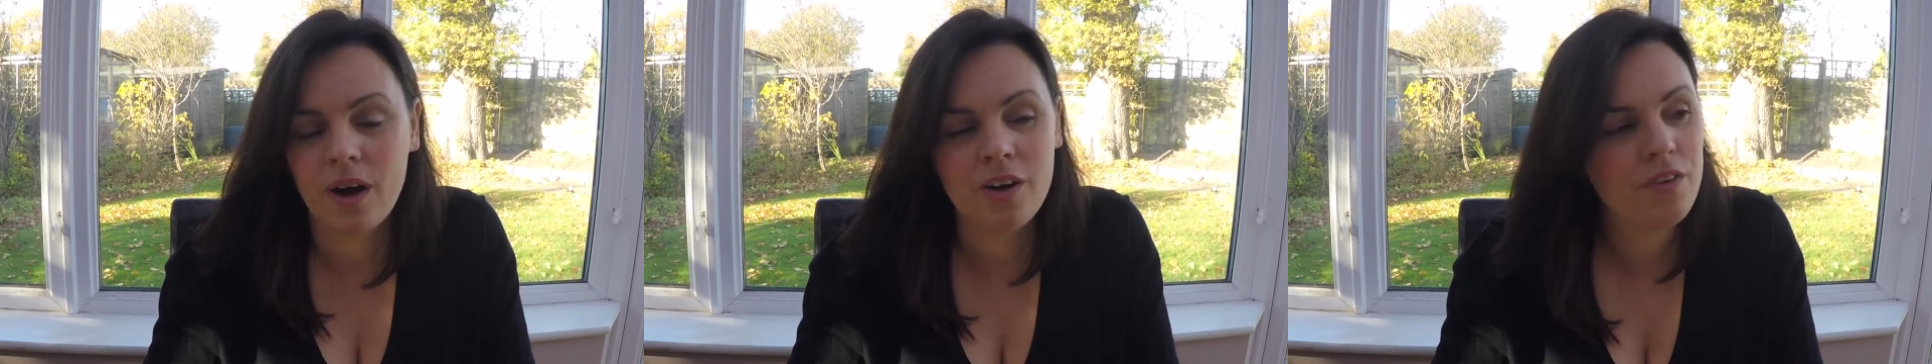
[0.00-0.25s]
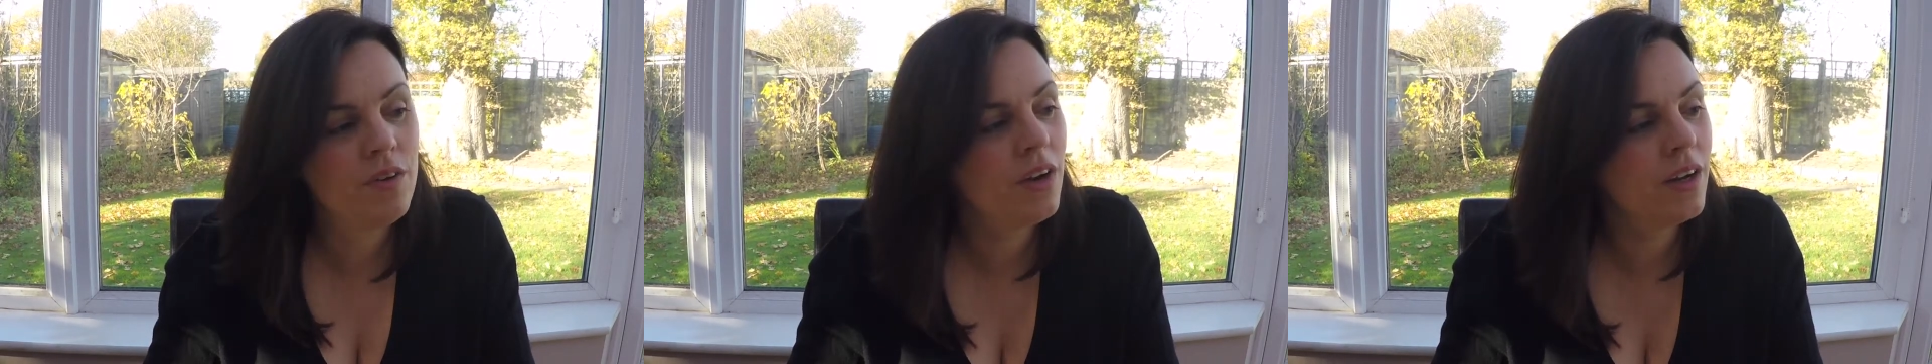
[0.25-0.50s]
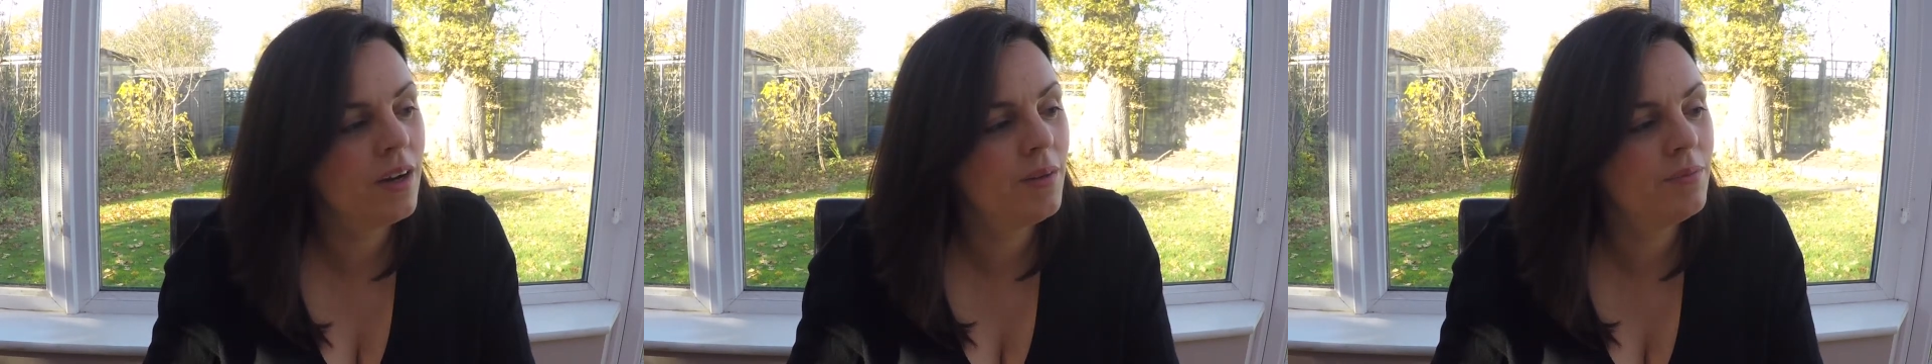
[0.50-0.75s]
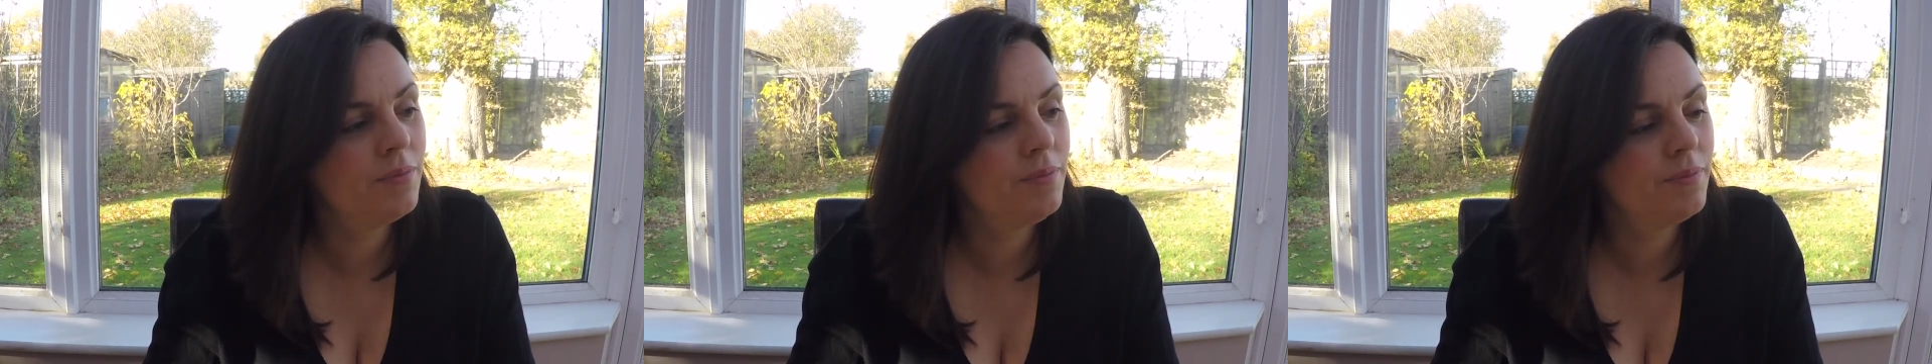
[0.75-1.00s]
I feel like
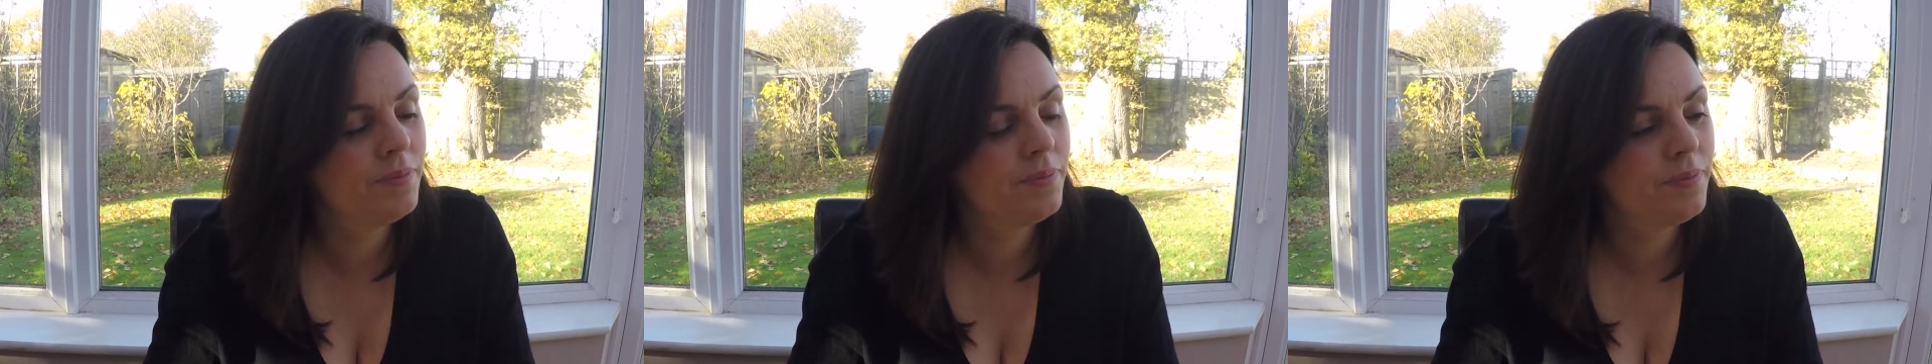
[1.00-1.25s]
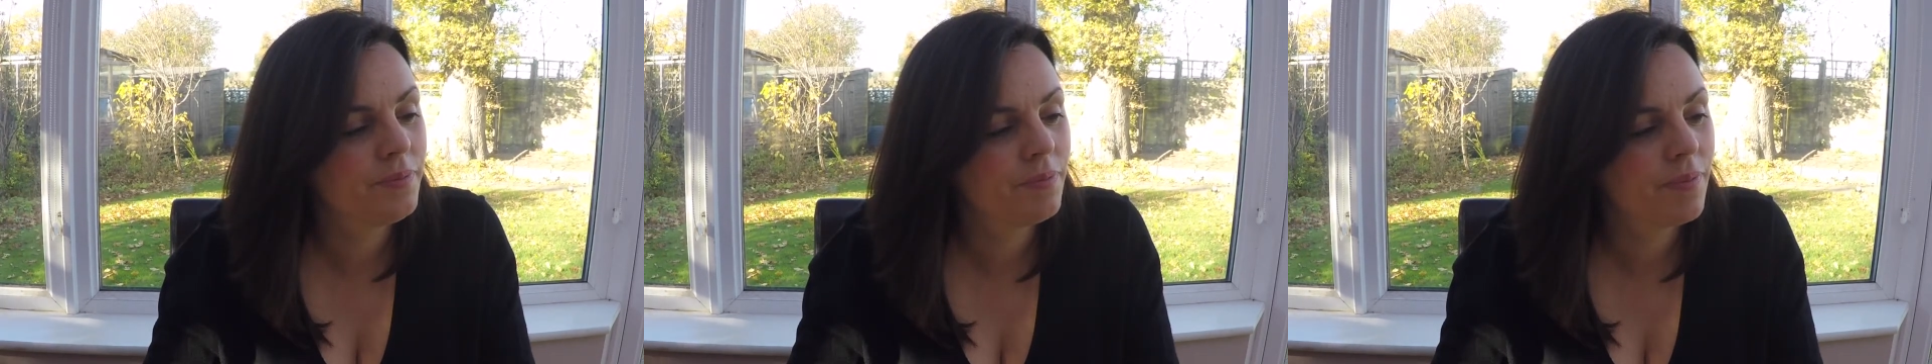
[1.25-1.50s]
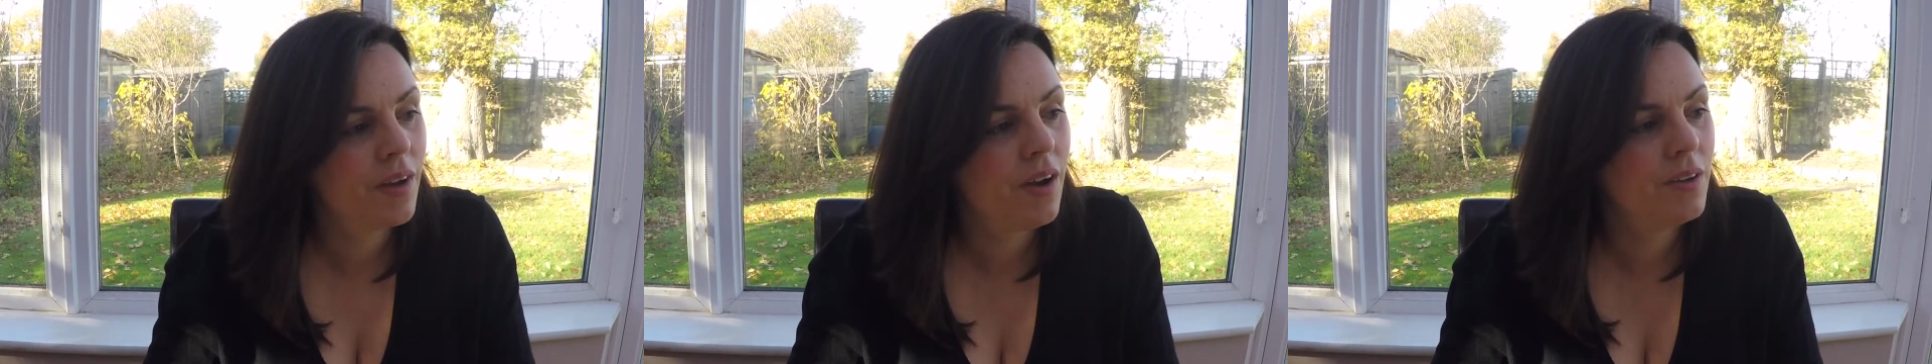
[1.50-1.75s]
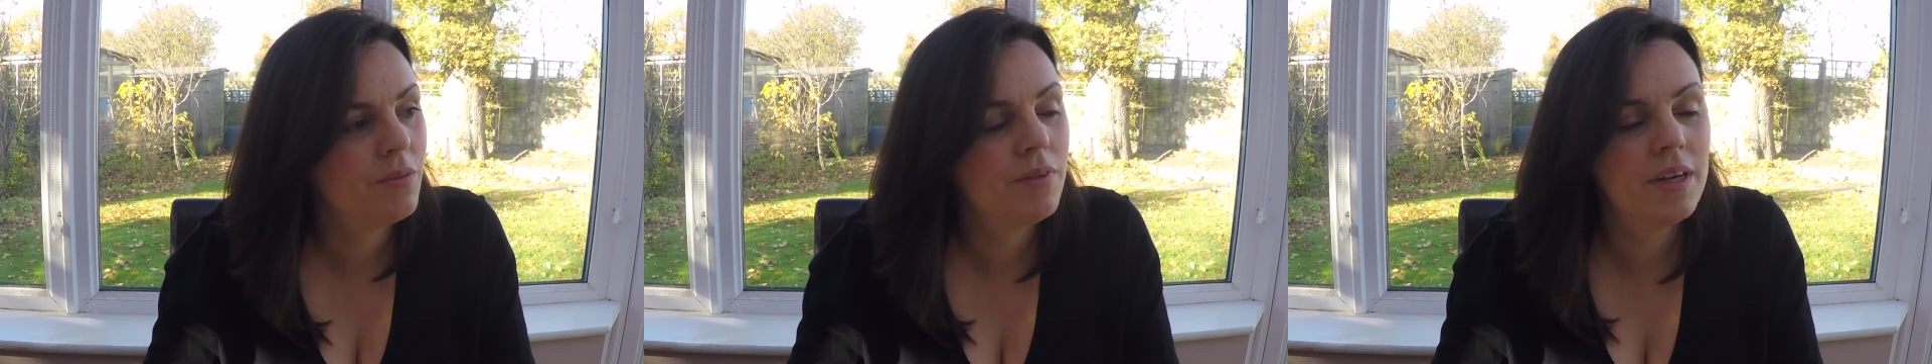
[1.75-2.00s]
I'm
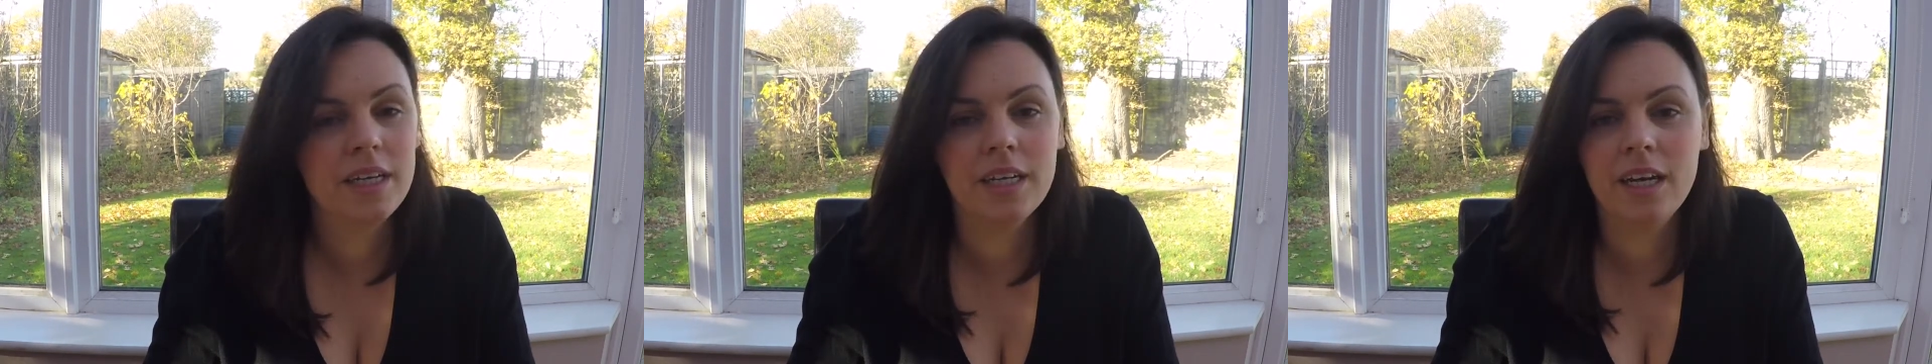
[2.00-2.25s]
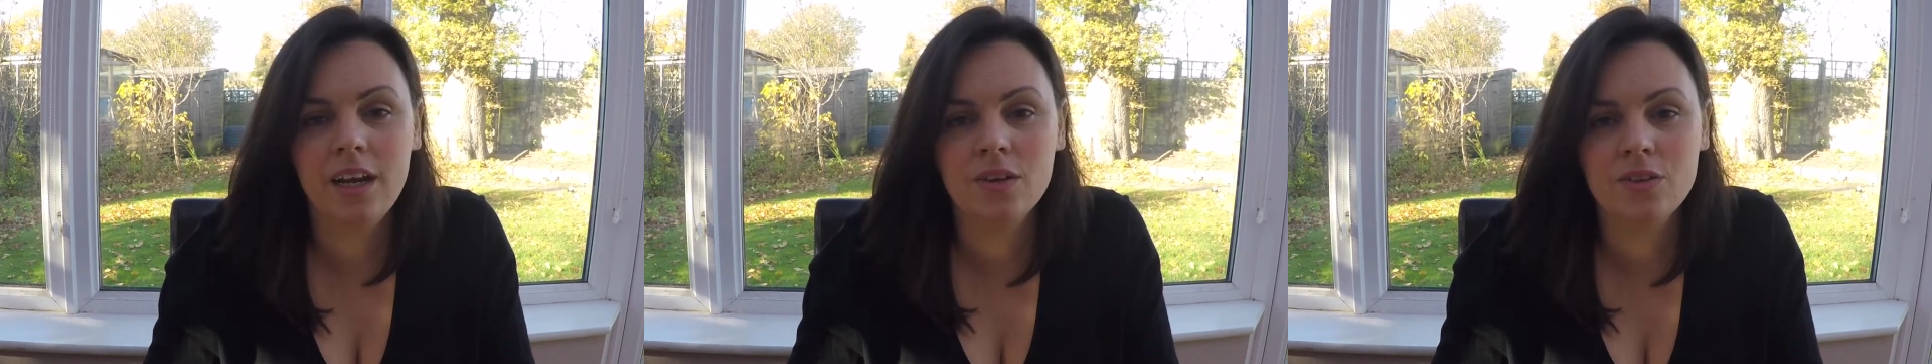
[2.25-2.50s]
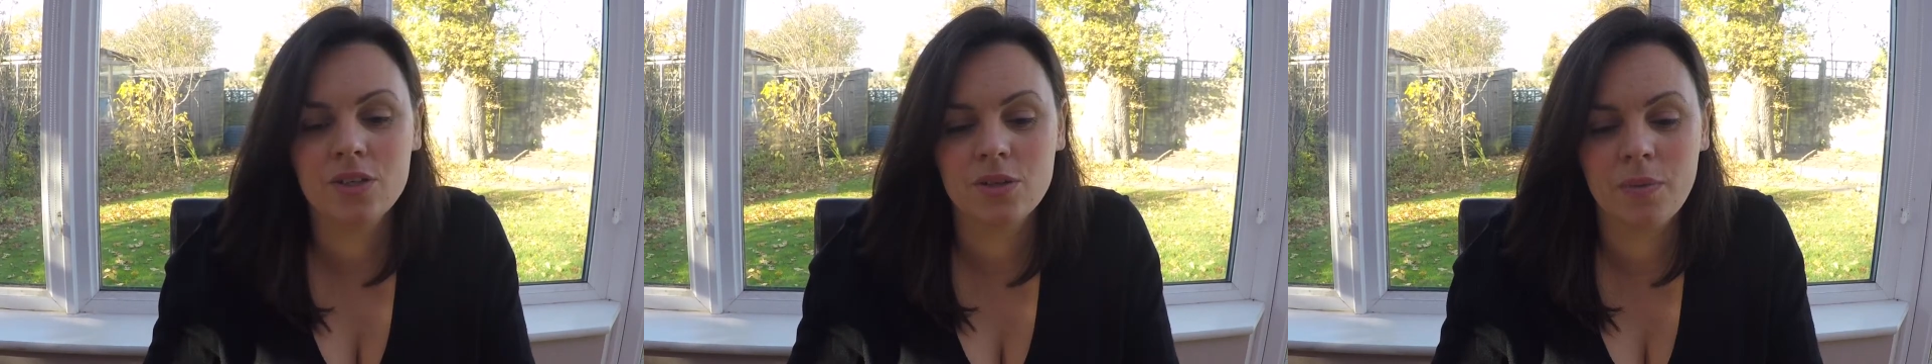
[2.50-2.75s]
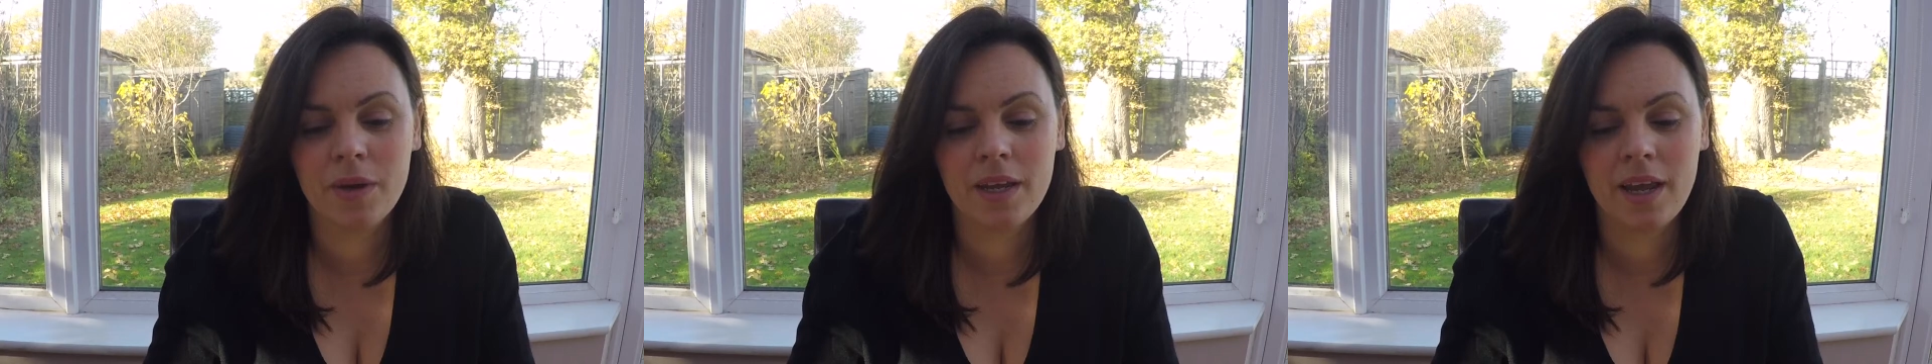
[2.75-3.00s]
kind of really close to
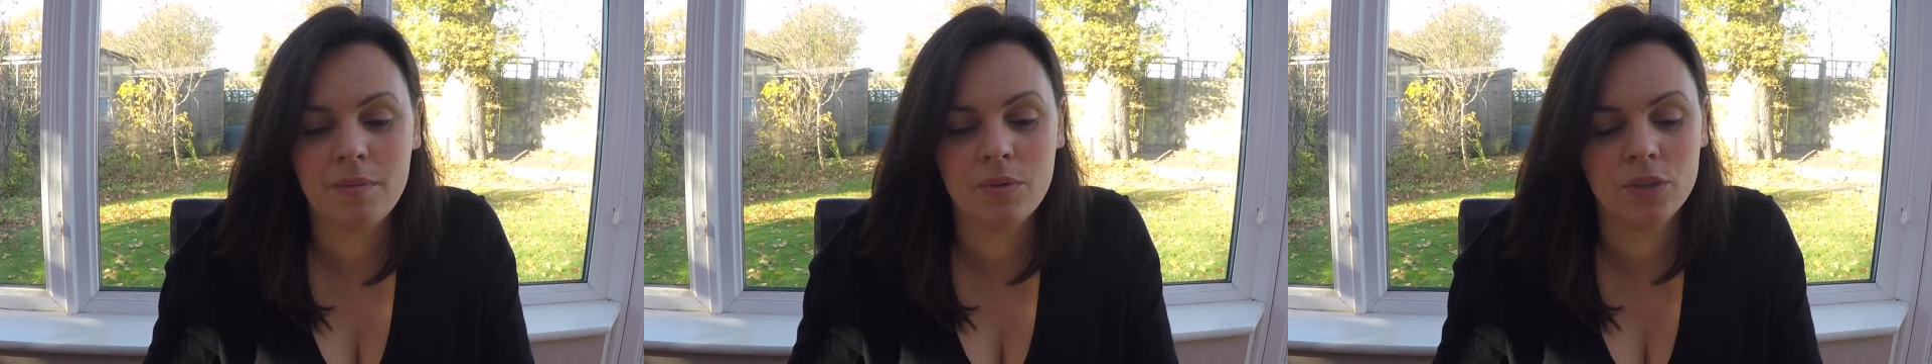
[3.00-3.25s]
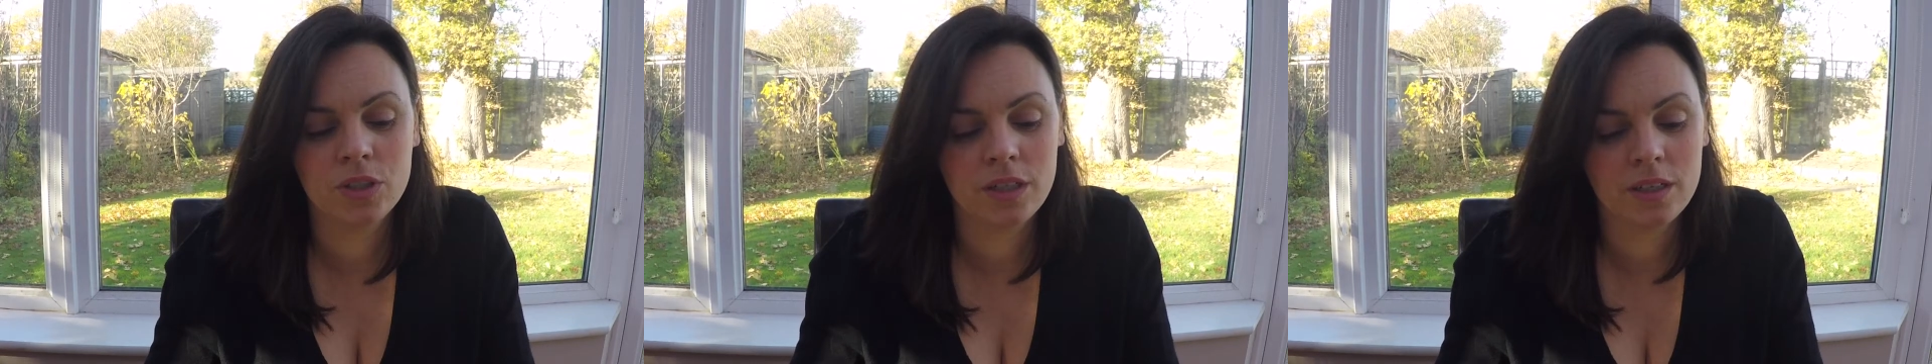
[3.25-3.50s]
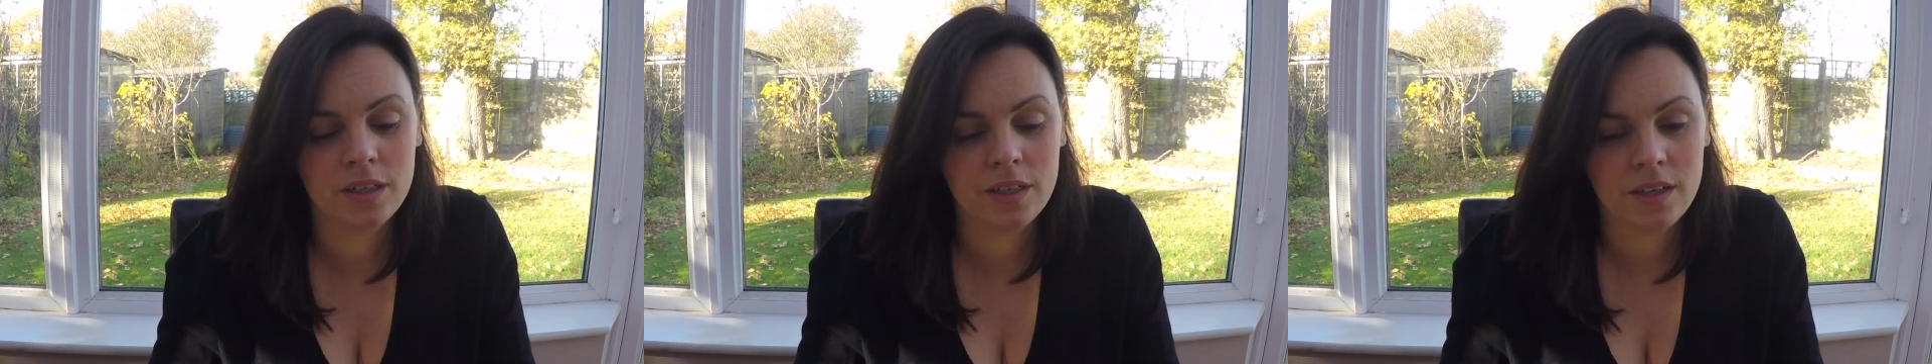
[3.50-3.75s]
being able to